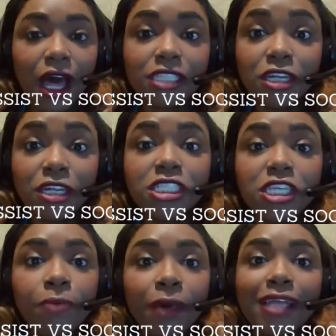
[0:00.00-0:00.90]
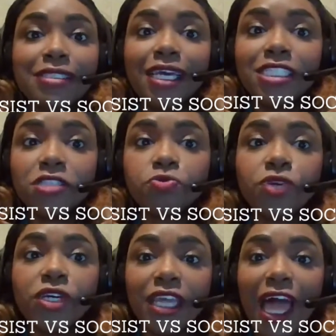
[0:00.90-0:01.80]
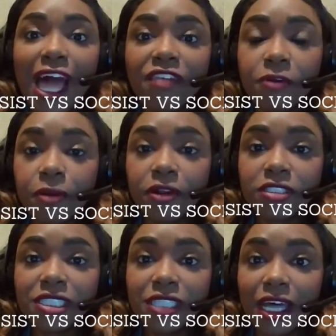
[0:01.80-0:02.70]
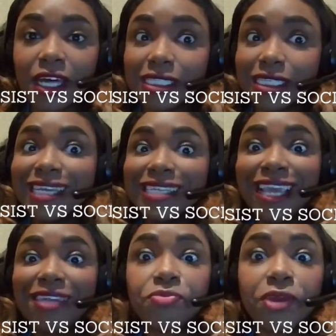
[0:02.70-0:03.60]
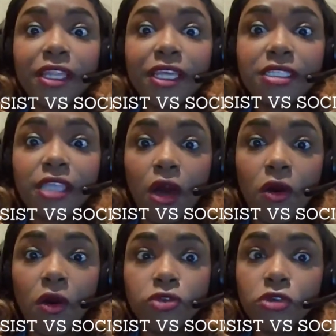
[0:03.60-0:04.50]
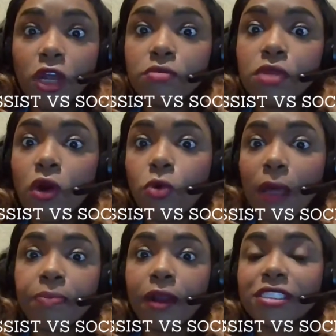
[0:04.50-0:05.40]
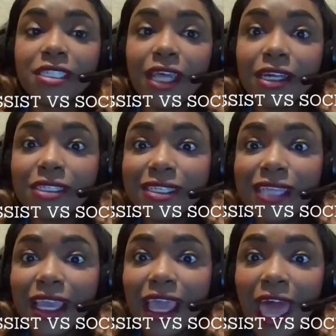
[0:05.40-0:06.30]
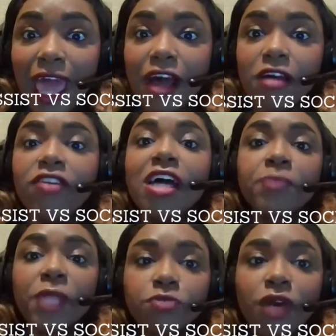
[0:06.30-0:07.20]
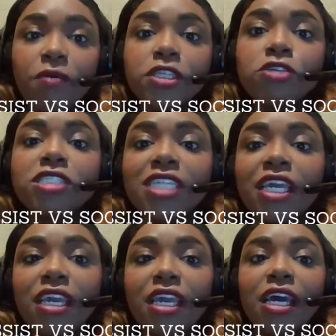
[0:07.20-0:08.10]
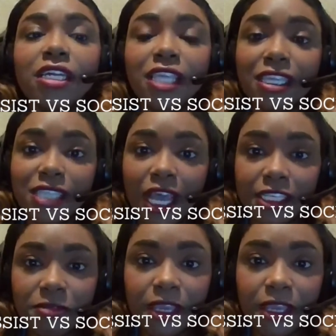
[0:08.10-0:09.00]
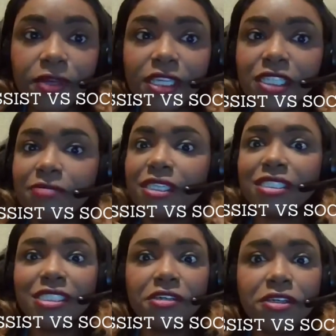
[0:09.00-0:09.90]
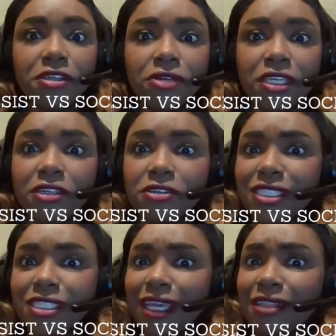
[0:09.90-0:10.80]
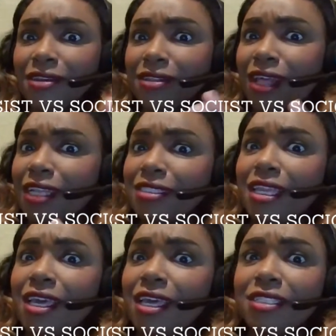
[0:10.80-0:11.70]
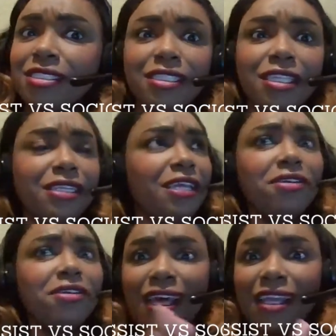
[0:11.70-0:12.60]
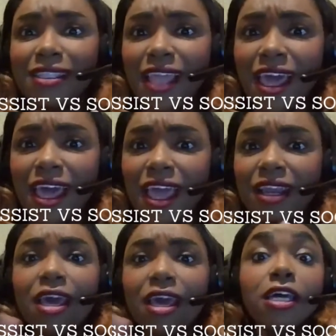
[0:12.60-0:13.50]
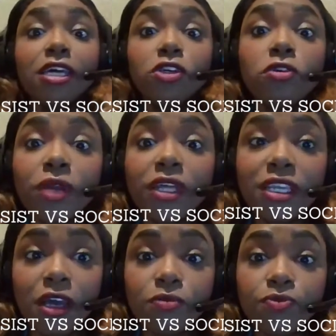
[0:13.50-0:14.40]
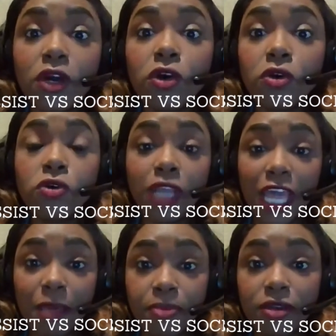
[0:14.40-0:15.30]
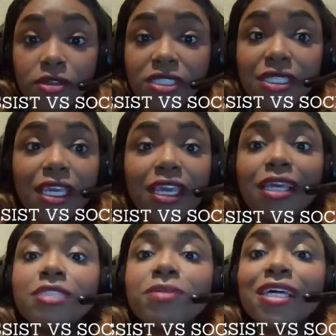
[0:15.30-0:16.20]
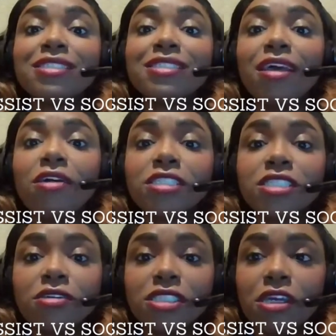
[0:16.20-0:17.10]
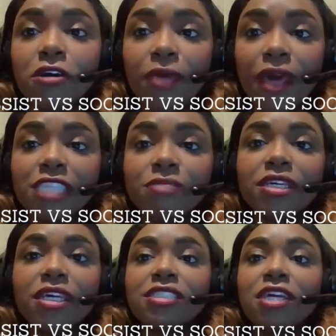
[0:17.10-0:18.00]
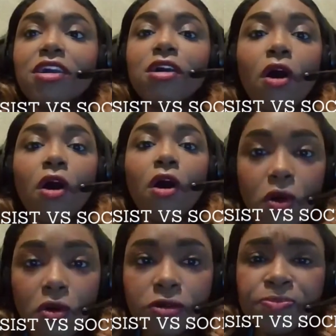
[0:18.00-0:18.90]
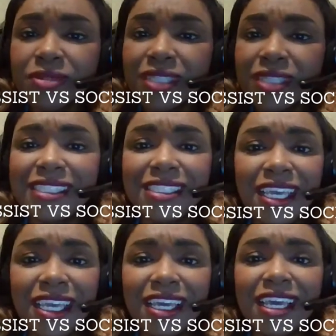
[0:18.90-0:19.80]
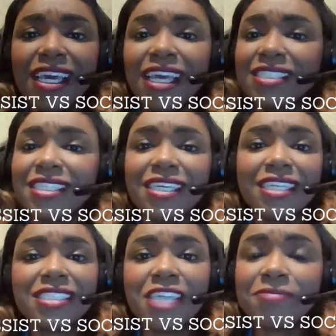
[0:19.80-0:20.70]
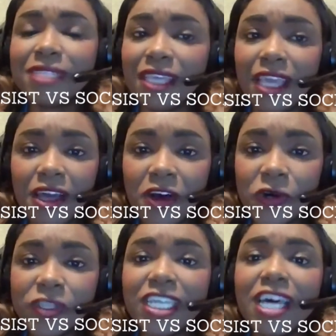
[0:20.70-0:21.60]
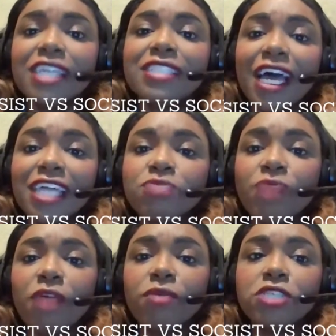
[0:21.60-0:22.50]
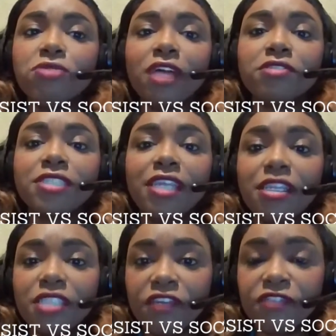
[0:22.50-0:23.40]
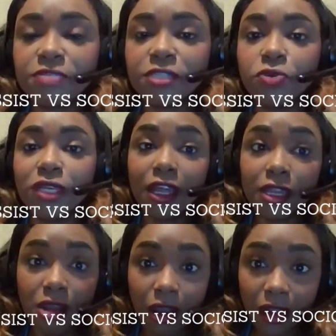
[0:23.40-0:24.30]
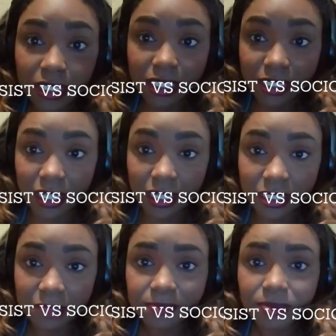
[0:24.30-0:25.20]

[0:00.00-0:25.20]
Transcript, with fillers: A sociopath doesn't really have a personality. They really don't. You don't know what personality they have. That's why when you see these documentaries of these serial killers, like they look like this and then they look like that, you really don't know who that person is because they aren't sociopath because their whole intent is to get something else. That's why when you understand the difference between a narcissist